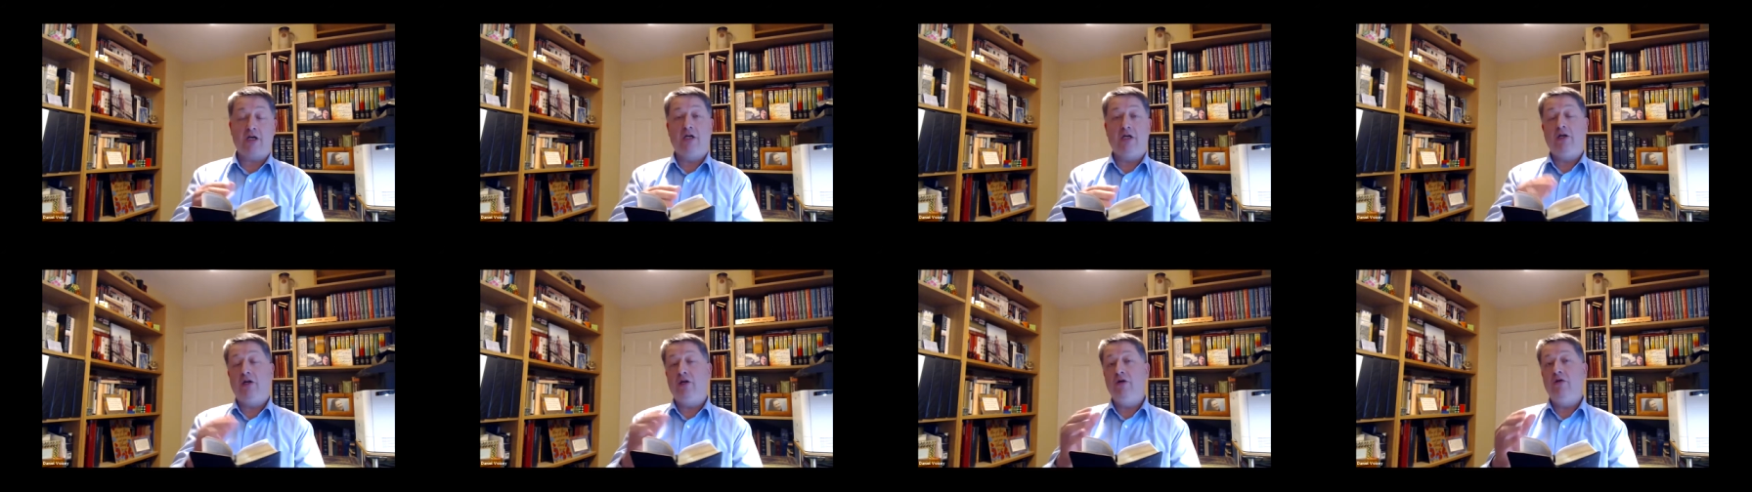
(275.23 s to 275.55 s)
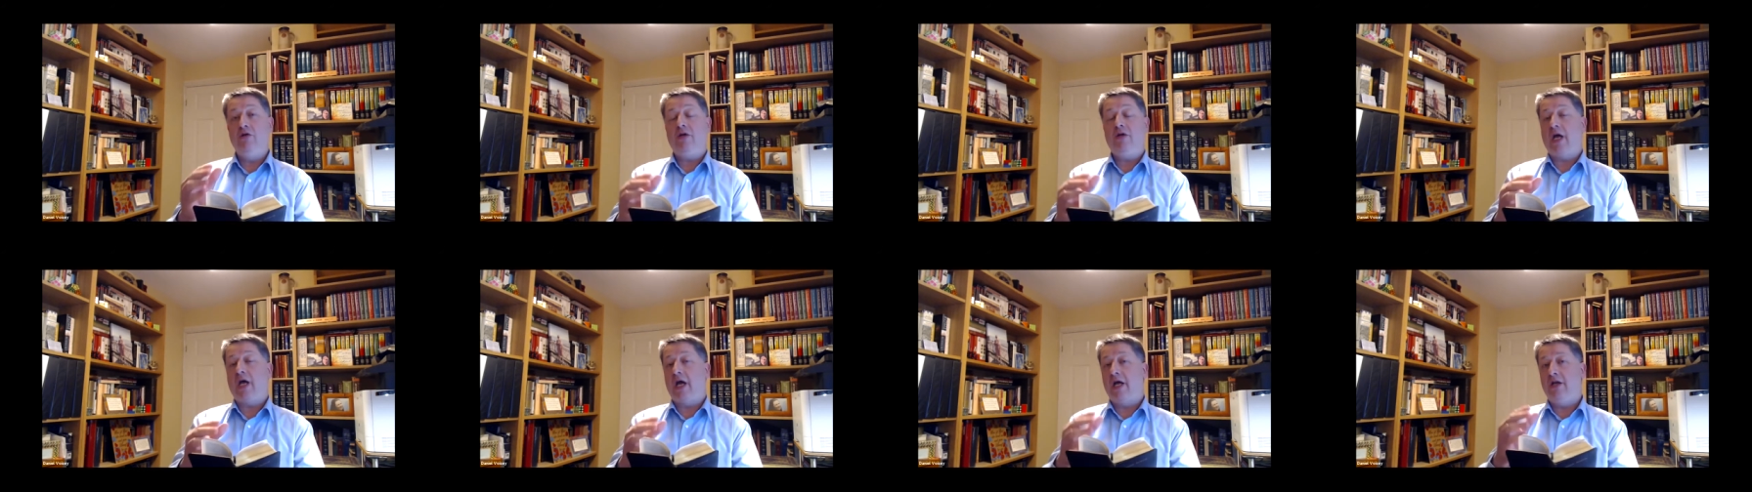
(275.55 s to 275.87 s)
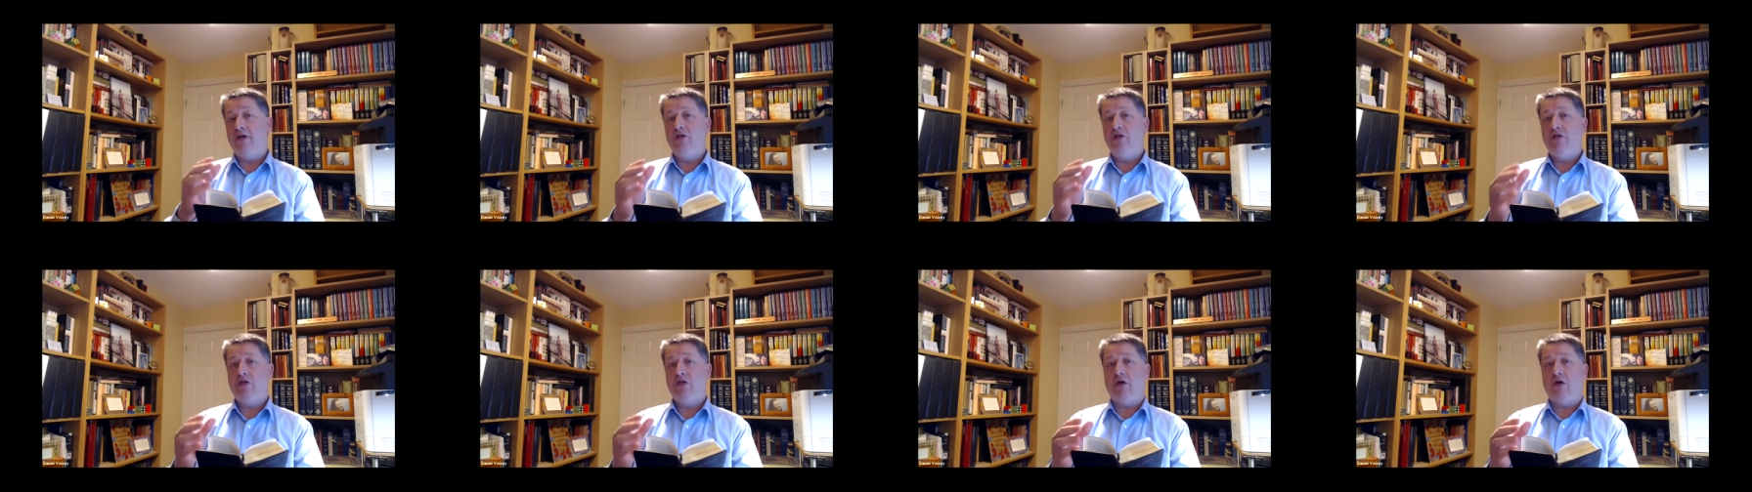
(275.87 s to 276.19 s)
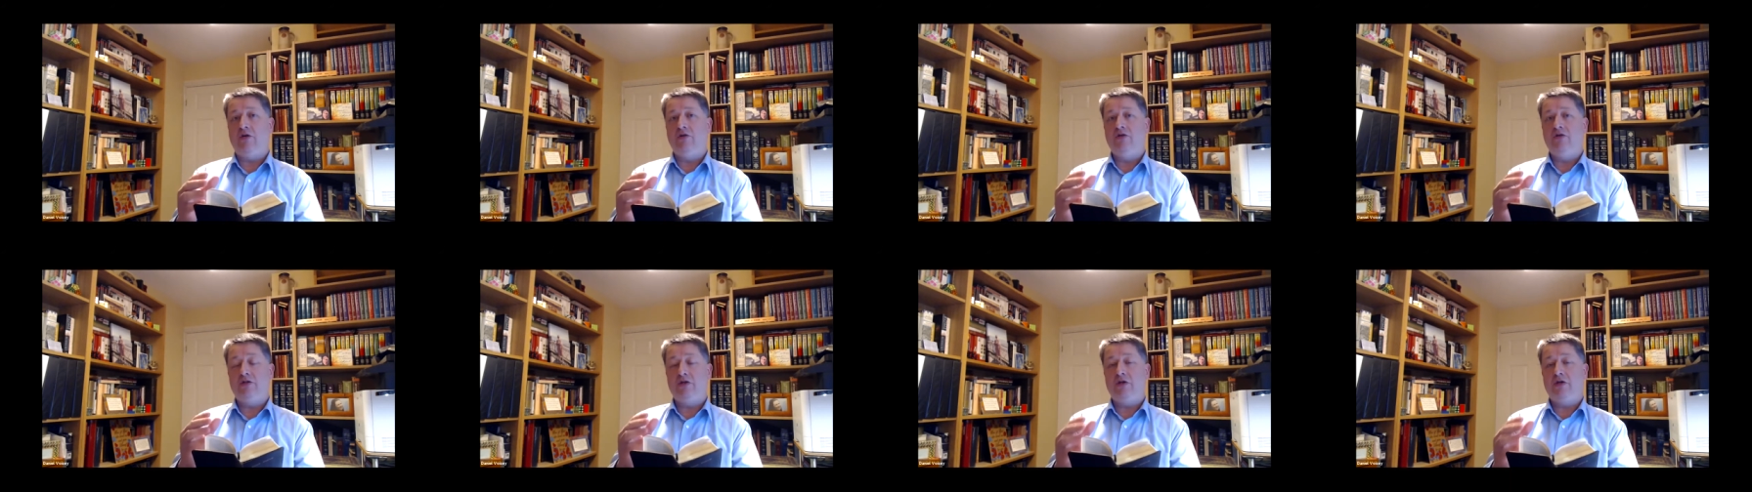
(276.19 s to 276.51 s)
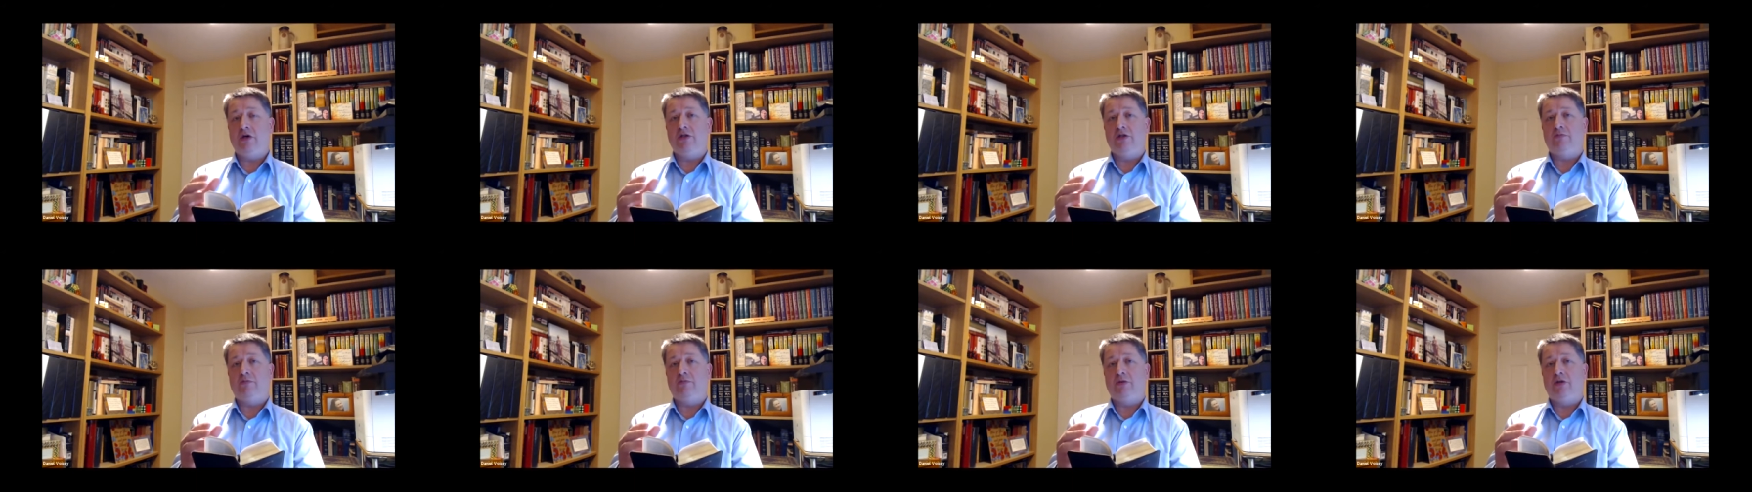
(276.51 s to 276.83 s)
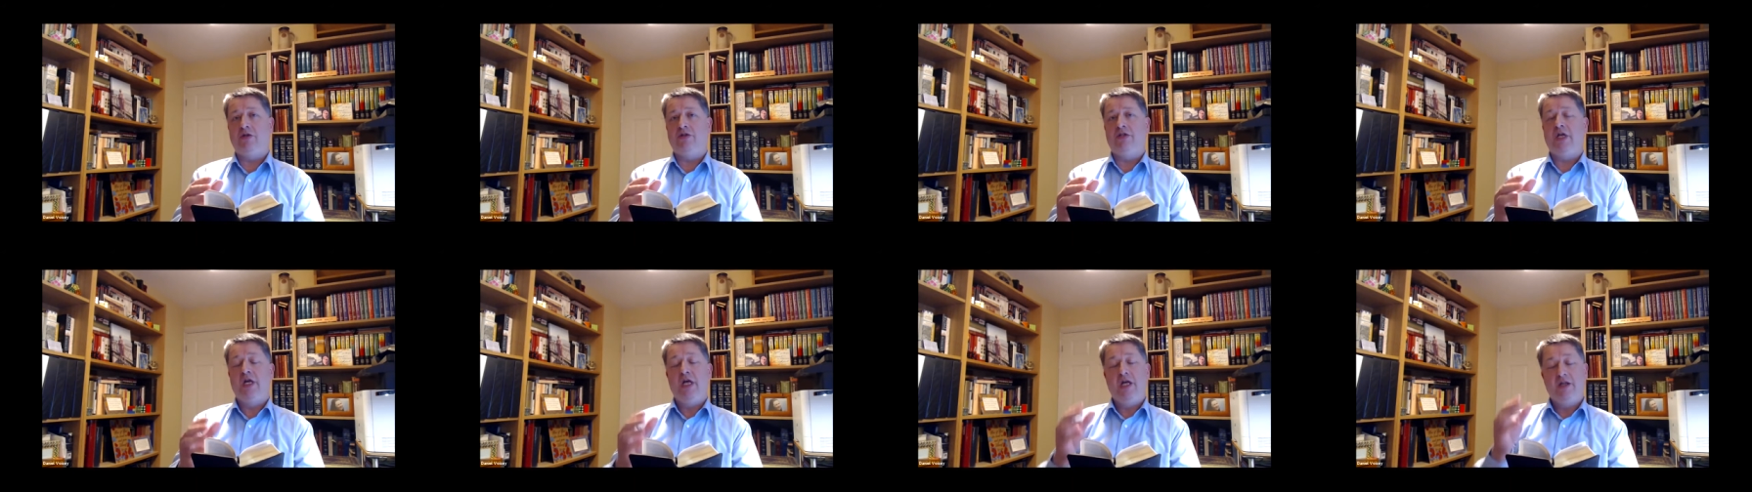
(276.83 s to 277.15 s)
and Luke and John's
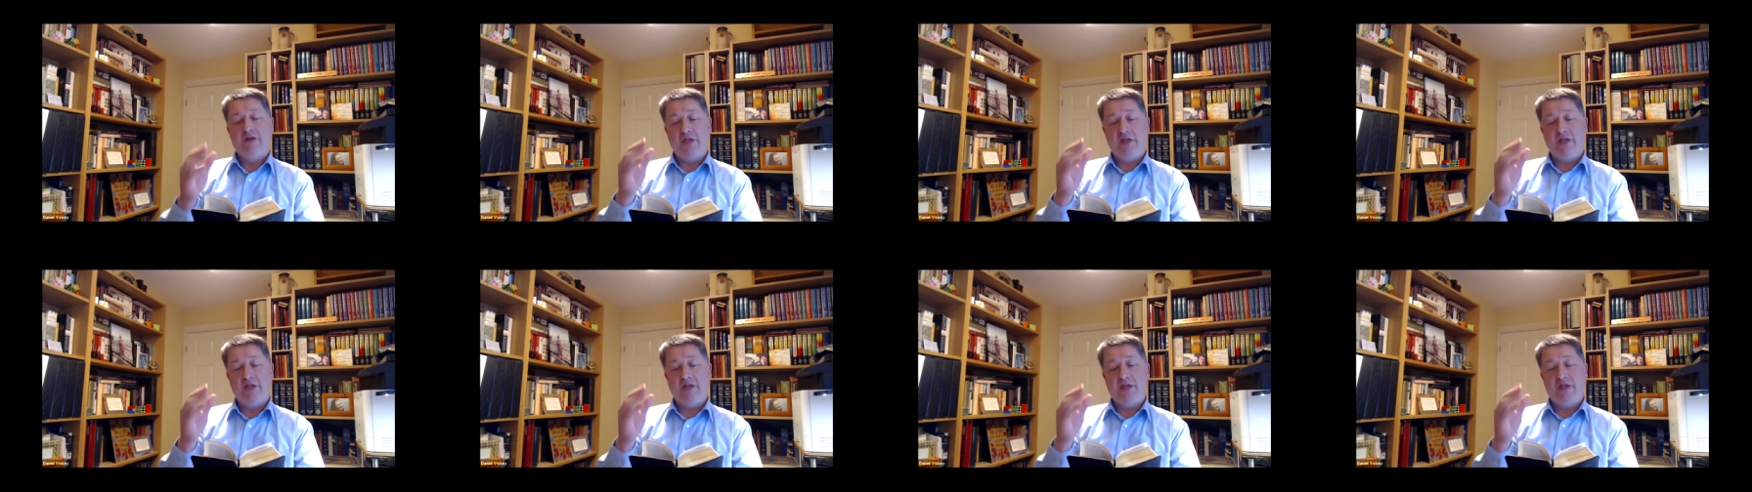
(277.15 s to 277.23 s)
Gospels,